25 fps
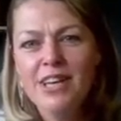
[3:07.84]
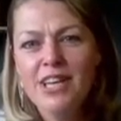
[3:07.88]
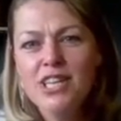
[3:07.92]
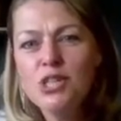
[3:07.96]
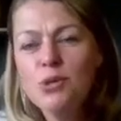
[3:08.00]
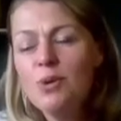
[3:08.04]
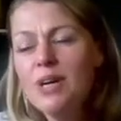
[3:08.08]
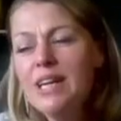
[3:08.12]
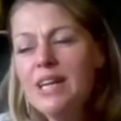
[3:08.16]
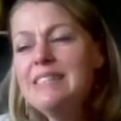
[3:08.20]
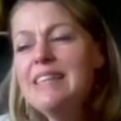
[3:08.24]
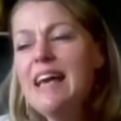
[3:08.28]

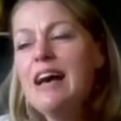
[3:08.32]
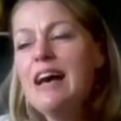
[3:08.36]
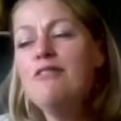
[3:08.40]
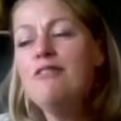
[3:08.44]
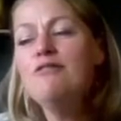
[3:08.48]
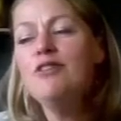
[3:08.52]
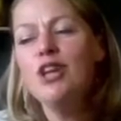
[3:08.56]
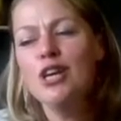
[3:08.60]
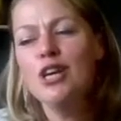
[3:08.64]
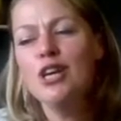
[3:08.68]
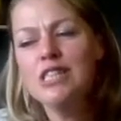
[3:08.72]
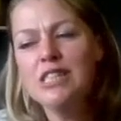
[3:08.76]
So what does our
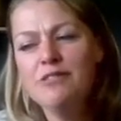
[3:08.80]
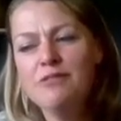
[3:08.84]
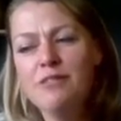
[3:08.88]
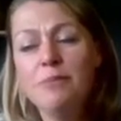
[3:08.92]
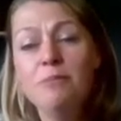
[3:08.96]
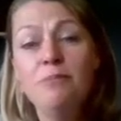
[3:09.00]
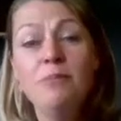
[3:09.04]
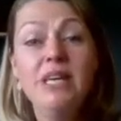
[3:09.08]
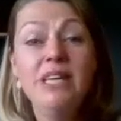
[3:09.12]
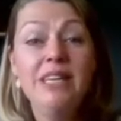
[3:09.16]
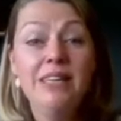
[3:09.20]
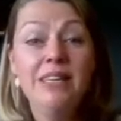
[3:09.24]

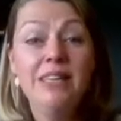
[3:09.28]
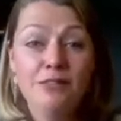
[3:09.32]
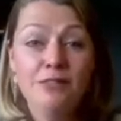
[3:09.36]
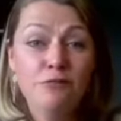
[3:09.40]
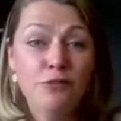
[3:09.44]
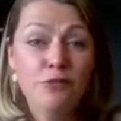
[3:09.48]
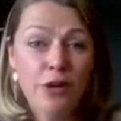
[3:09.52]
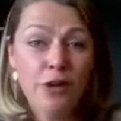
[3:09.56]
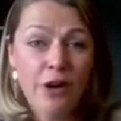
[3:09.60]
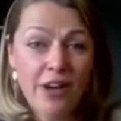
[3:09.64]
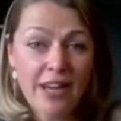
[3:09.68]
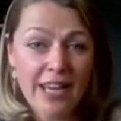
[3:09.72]
philosophy mean
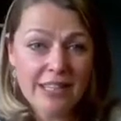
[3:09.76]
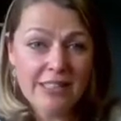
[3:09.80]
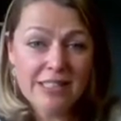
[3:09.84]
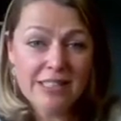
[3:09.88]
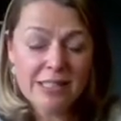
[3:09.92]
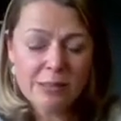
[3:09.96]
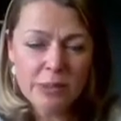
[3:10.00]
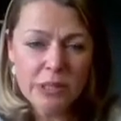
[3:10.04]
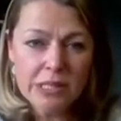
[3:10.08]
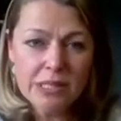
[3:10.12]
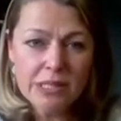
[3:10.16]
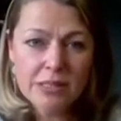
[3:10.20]
for our
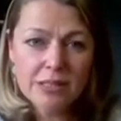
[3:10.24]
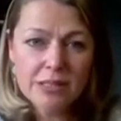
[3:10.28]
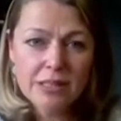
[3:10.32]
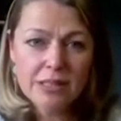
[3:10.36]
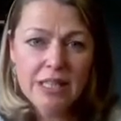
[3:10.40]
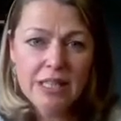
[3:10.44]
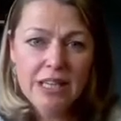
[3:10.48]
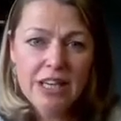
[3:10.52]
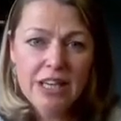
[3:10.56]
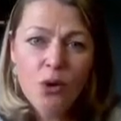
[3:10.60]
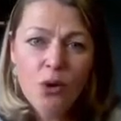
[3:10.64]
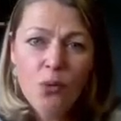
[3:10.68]
customers?
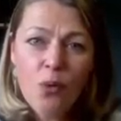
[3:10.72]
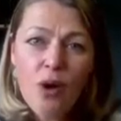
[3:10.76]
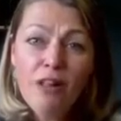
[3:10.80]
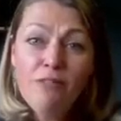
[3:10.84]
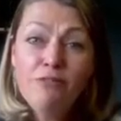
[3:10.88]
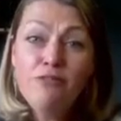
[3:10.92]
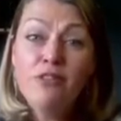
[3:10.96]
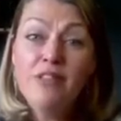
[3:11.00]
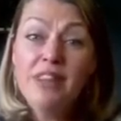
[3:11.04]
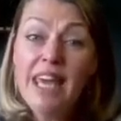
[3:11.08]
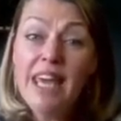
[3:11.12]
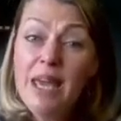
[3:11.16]
Well,
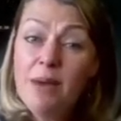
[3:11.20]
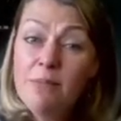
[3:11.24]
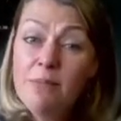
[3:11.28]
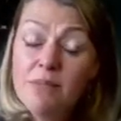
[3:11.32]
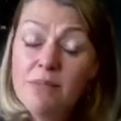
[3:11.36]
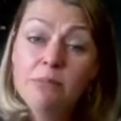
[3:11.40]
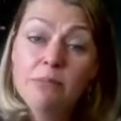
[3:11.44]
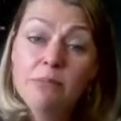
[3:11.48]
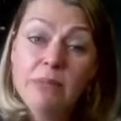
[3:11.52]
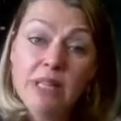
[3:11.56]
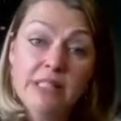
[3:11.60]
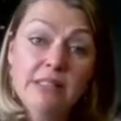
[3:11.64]
for them,
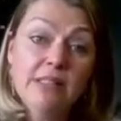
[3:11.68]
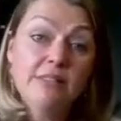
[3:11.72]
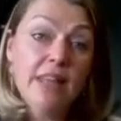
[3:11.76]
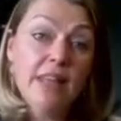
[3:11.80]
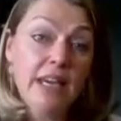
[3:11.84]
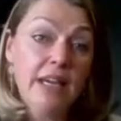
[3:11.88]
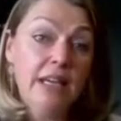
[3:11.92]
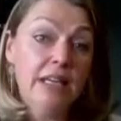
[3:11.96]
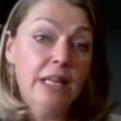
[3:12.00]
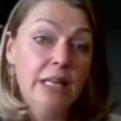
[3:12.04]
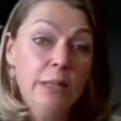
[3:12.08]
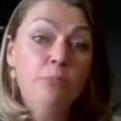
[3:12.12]
it means that
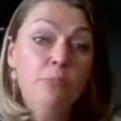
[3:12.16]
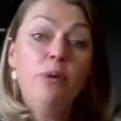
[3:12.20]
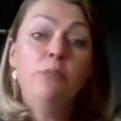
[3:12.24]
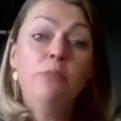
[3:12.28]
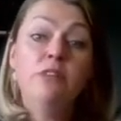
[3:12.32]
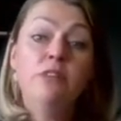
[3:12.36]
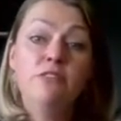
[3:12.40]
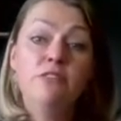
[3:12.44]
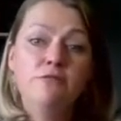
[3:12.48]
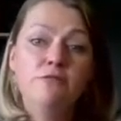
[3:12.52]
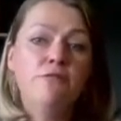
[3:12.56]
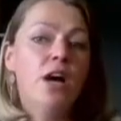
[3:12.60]
they can
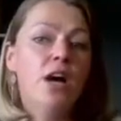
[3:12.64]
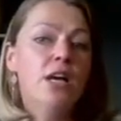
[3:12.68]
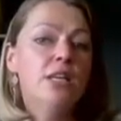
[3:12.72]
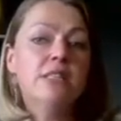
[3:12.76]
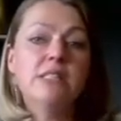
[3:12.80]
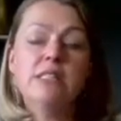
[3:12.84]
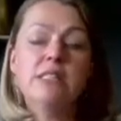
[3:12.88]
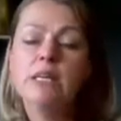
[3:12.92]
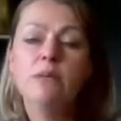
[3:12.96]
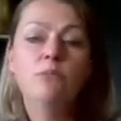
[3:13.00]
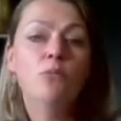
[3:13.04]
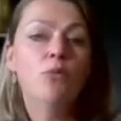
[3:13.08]
implement
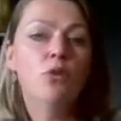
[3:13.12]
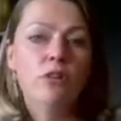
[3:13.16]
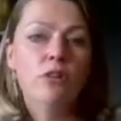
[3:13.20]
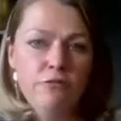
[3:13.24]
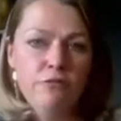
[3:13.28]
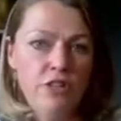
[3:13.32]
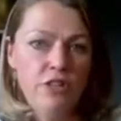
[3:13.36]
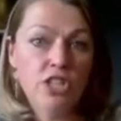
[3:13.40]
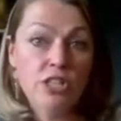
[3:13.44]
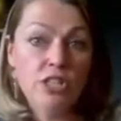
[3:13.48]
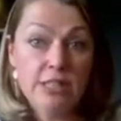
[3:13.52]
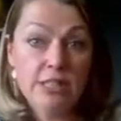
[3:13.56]
faster and more
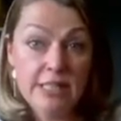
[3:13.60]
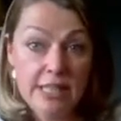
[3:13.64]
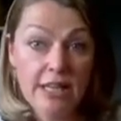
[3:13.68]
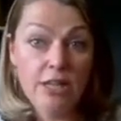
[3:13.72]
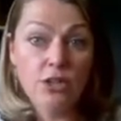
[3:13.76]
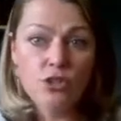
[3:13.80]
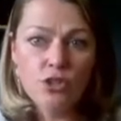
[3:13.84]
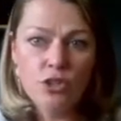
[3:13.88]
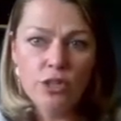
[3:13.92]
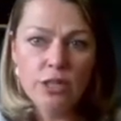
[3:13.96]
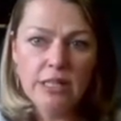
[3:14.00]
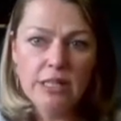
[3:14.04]
efficient
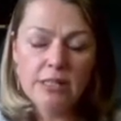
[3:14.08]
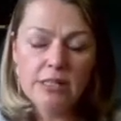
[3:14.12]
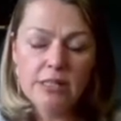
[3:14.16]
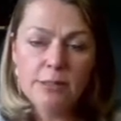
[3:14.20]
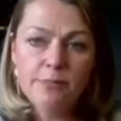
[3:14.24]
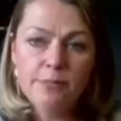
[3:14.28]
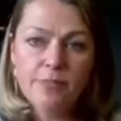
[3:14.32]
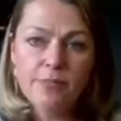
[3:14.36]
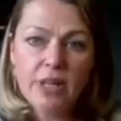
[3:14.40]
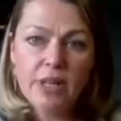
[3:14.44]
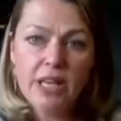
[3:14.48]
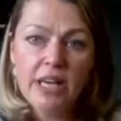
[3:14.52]
tech
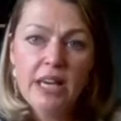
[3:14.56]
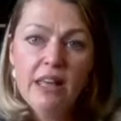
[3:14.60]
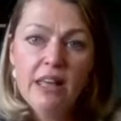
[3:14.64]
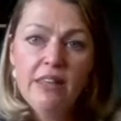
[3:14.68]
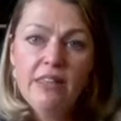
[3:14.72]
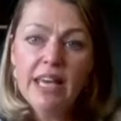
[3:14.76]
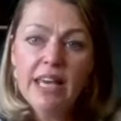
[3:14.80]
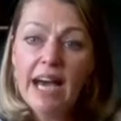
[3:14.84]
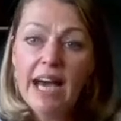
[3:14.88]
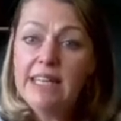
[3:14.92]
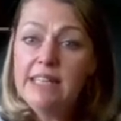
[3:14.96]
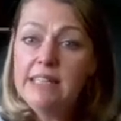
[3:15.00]
journeys.
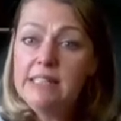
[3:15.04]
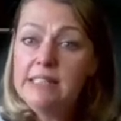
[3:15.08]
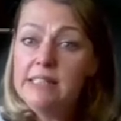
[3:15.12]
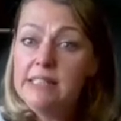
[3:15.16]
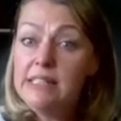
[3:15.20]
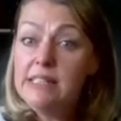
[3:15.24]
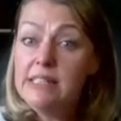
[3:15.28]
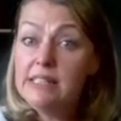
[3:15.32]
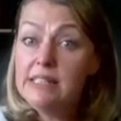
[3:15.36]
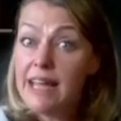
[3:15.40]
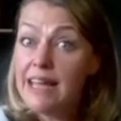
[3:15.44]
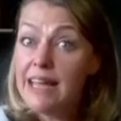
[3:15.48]
The
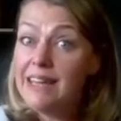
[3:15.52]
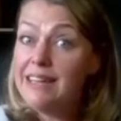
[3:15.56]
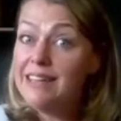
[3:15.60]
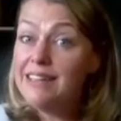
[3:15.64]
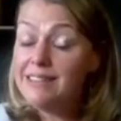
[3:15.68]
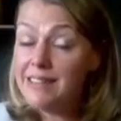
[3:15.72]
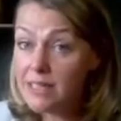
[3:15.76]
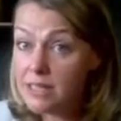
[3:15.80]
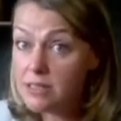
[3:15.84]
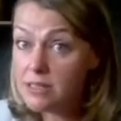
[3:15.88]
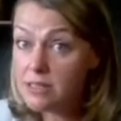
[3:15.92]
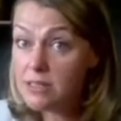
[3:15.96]
IDC study
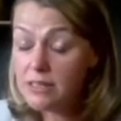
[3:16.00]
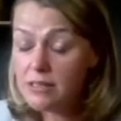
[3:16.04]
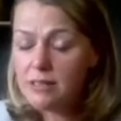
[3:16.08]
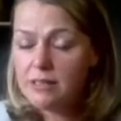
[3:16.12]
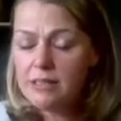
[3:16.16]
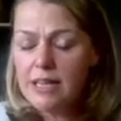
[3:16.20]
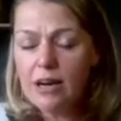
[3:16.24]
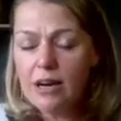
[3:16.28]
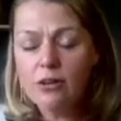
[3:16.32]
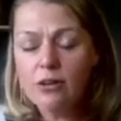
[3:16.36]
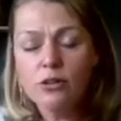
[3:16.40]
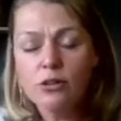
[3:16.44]
that
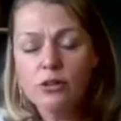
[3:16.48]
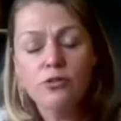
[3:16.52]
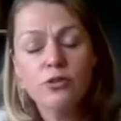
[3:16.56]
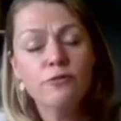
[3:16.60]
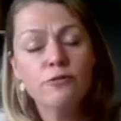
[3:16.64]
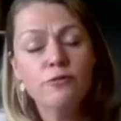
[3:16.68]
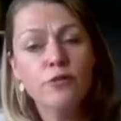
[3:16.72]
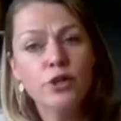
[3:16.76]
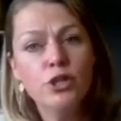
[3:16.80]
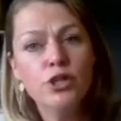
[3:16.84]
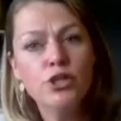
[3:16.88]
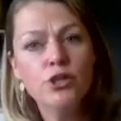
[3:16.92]
Daryl
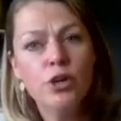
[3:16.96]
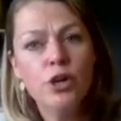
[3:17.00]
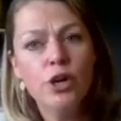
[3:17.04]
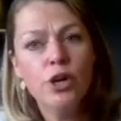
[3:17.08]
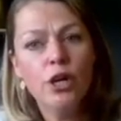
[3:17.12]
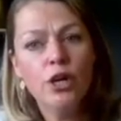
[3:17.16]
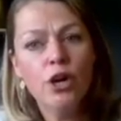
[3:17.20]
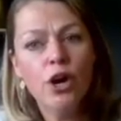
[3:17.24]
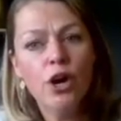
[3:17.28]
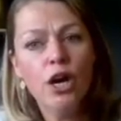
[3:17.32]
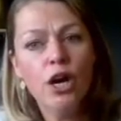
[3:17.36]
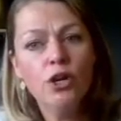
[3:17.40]
referred to
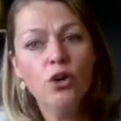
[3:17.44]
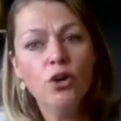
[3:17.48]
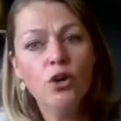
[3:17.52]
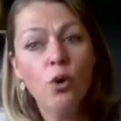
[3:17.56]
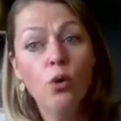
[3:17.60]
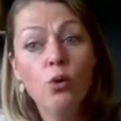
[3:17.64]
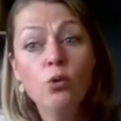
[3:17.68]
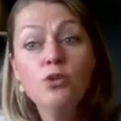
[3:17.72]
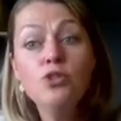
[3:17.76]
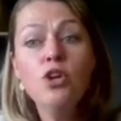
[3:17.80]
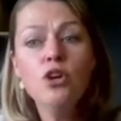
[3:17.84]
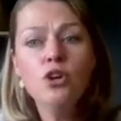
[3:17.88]
earlier on
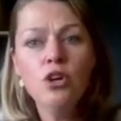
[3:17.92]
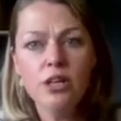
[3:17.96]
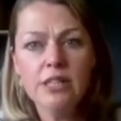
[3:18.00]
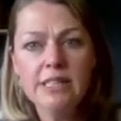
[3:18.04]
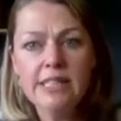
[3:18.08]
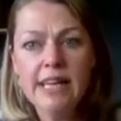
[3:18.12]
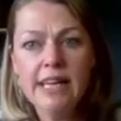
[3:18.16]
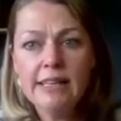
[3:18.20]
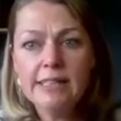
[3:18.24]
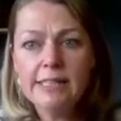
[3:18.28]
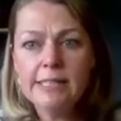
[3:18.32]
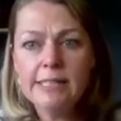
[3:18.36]
also
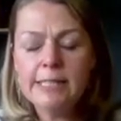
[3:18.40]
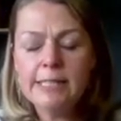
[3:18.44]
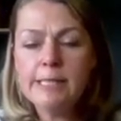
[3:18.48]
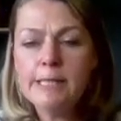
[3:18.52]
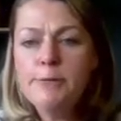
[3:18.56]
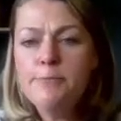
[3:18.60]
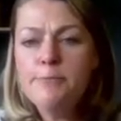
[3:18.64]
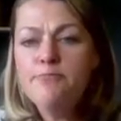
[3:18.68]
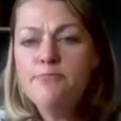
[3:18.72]
conducted